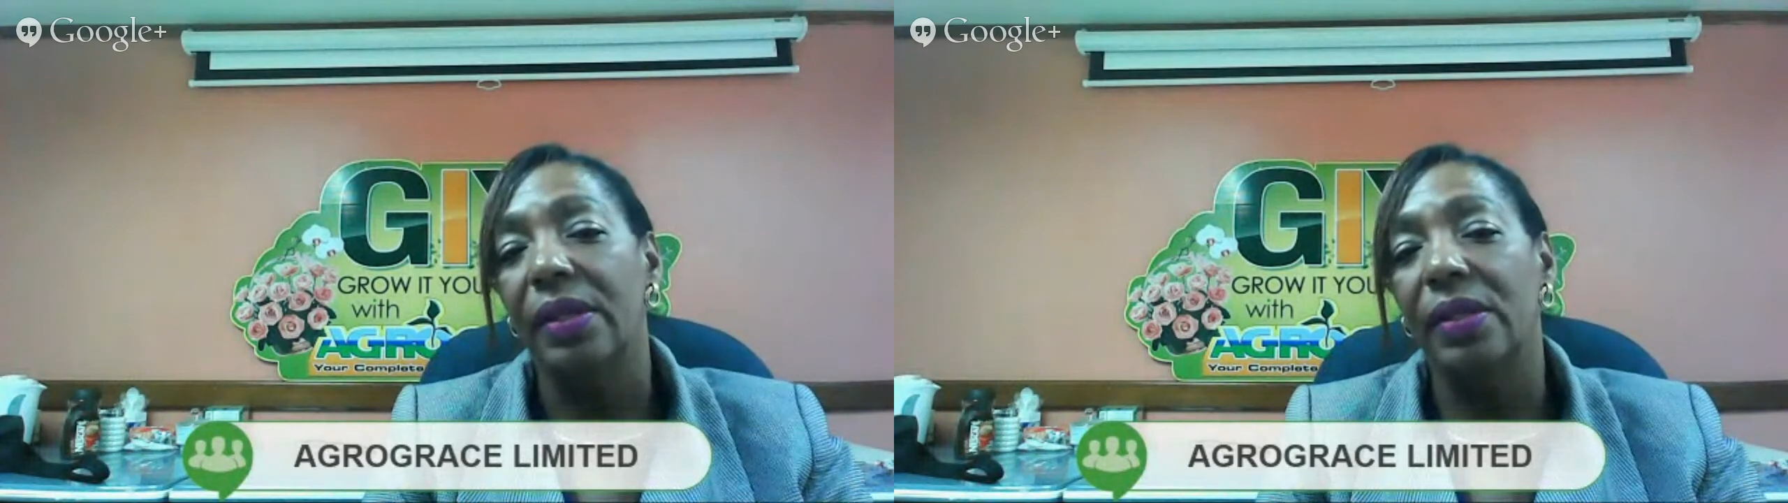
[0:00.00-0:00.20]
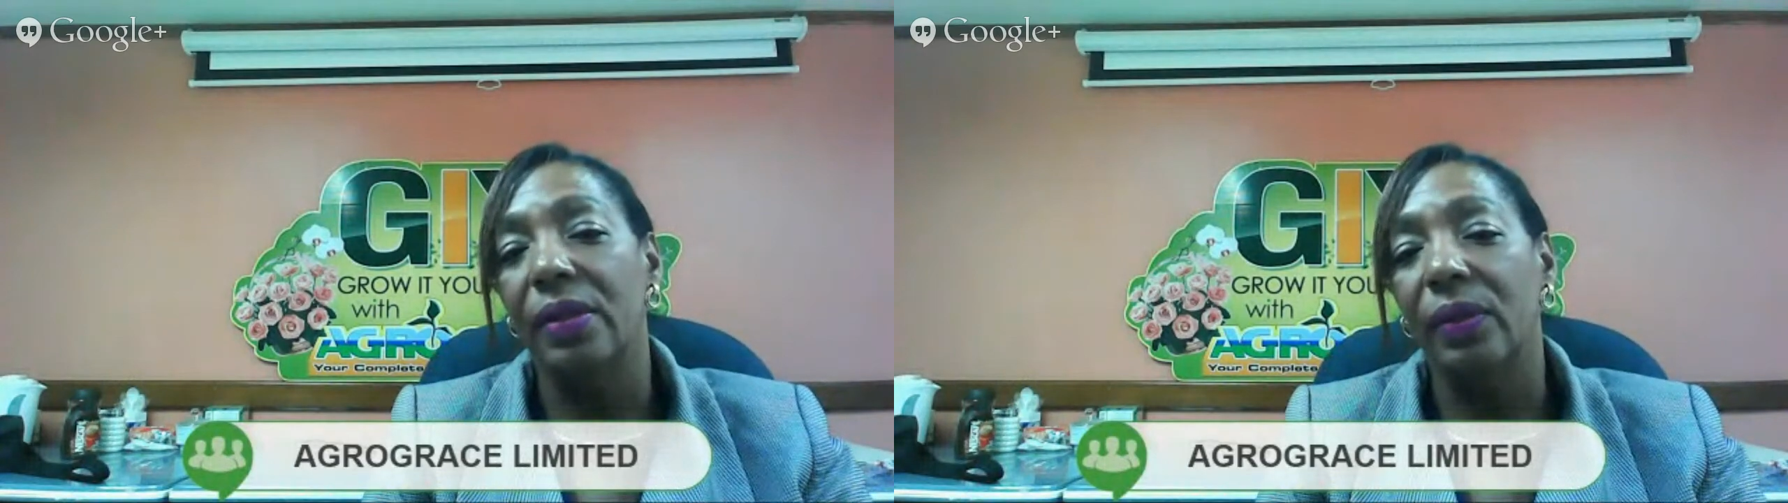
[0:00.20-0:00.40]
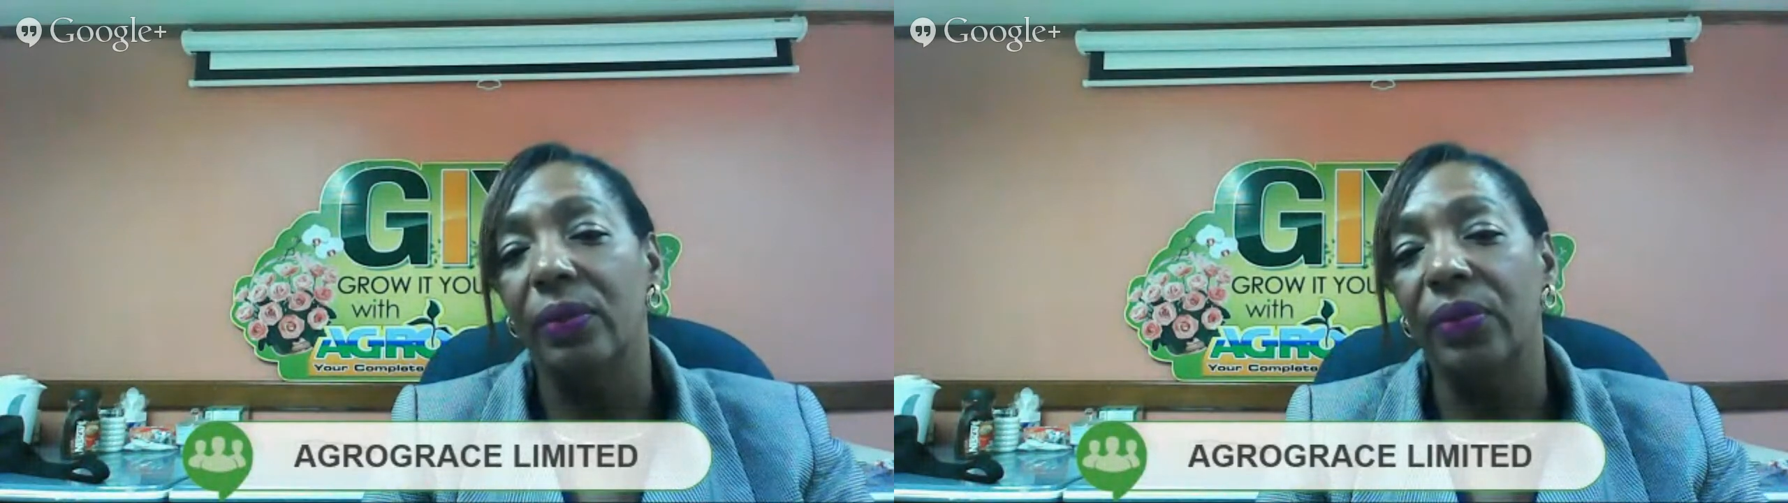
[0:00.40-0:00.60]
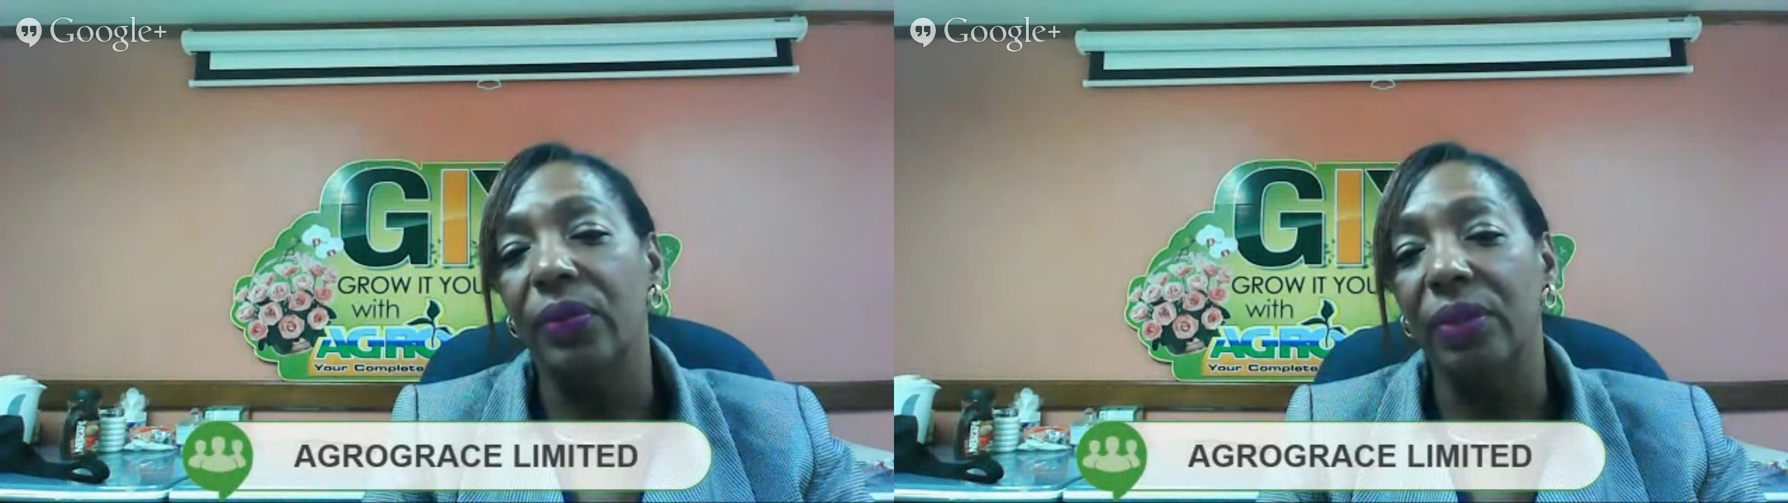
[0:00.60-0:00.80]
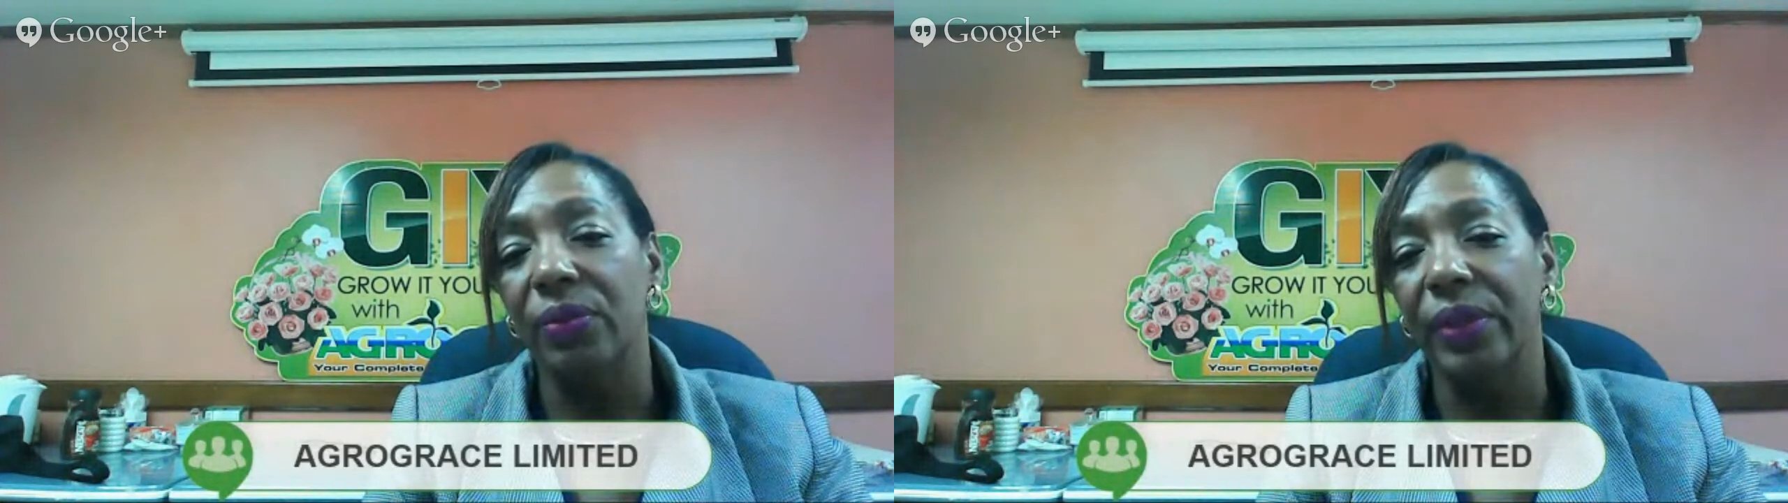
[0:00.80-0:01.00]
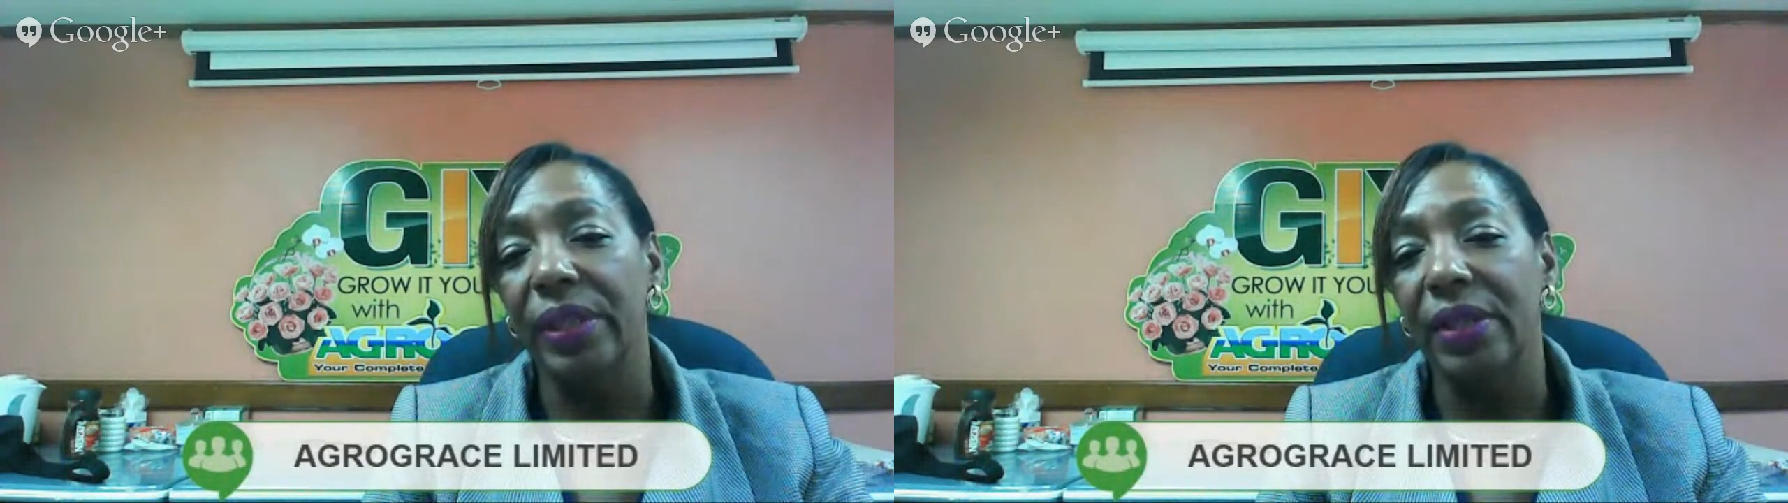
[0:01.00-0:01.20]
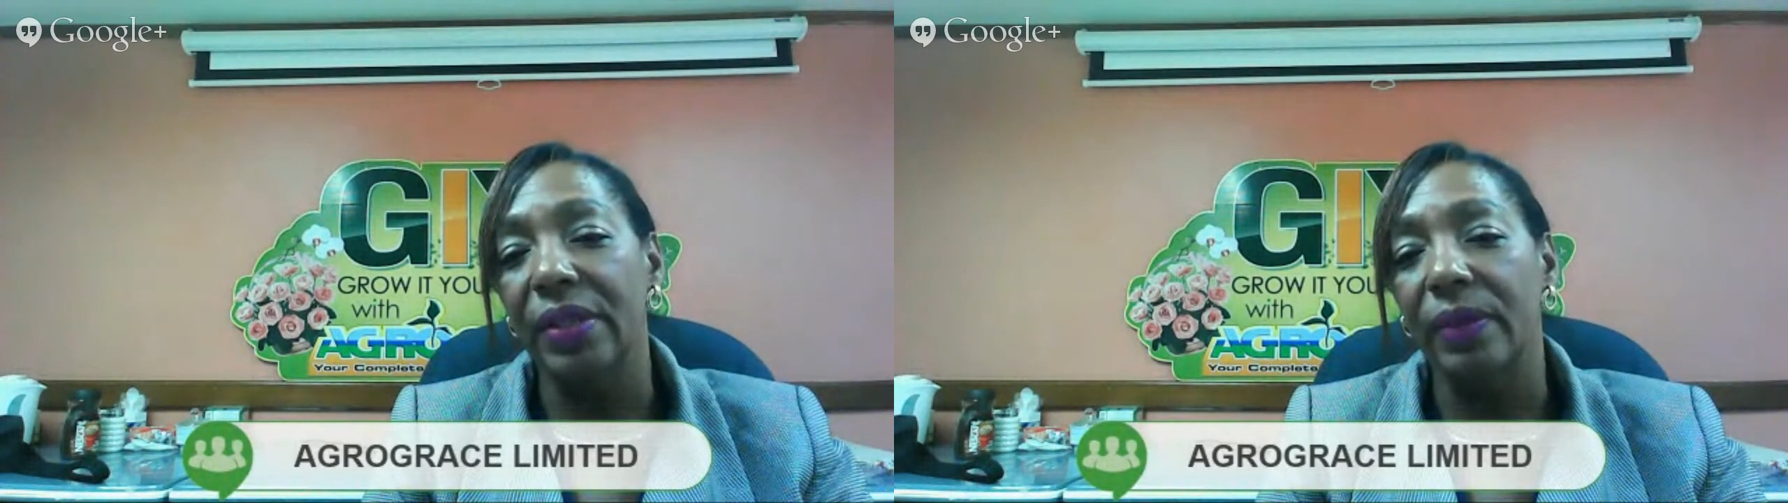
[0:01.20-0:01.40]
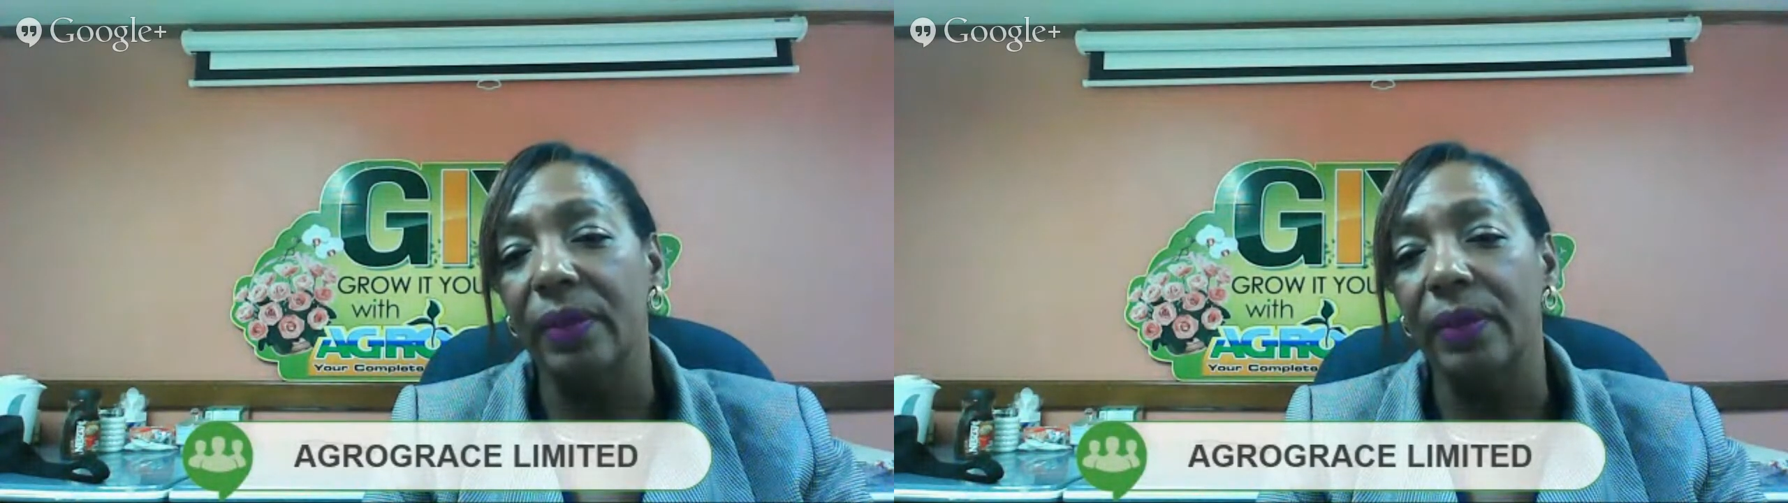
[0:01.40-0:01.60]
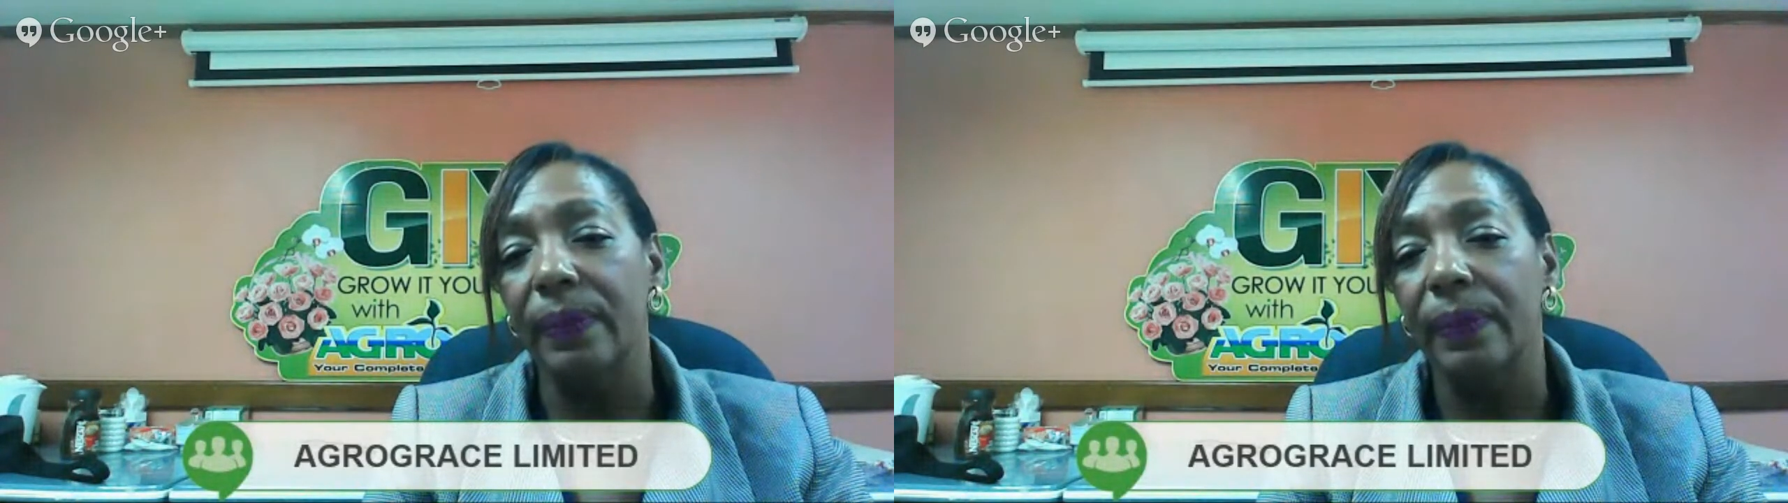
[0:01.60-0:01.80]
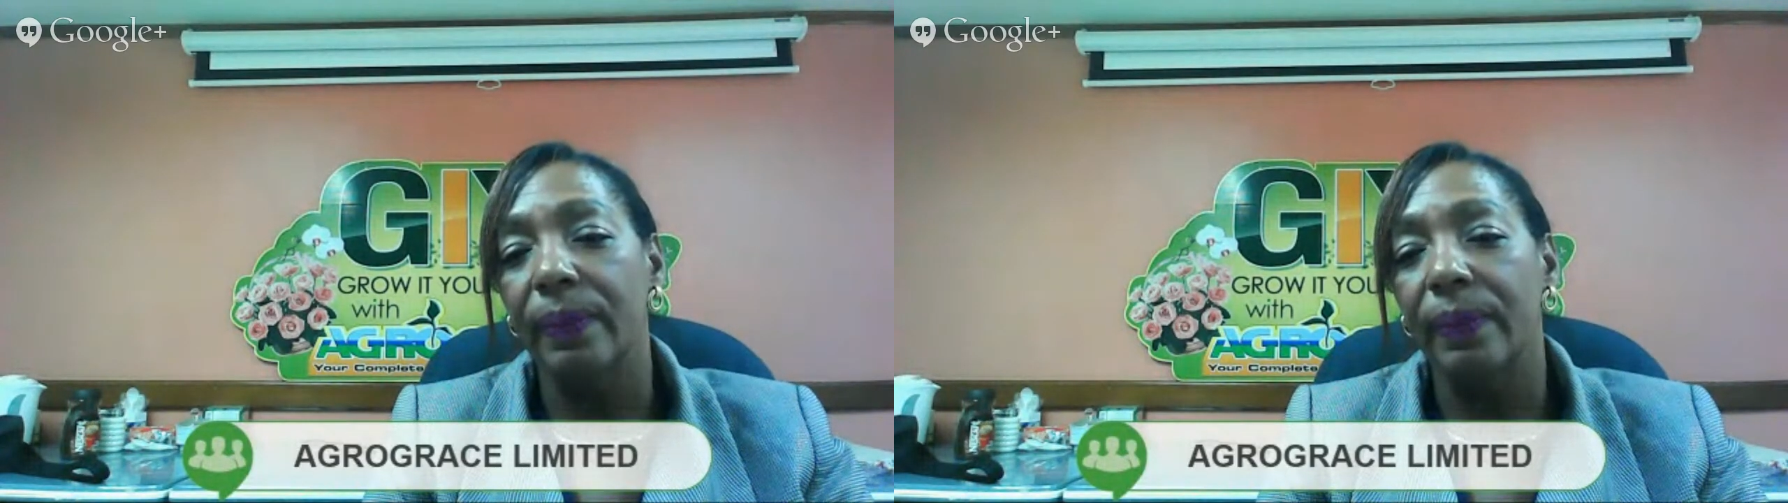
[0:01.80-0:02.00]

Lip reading: So feel free to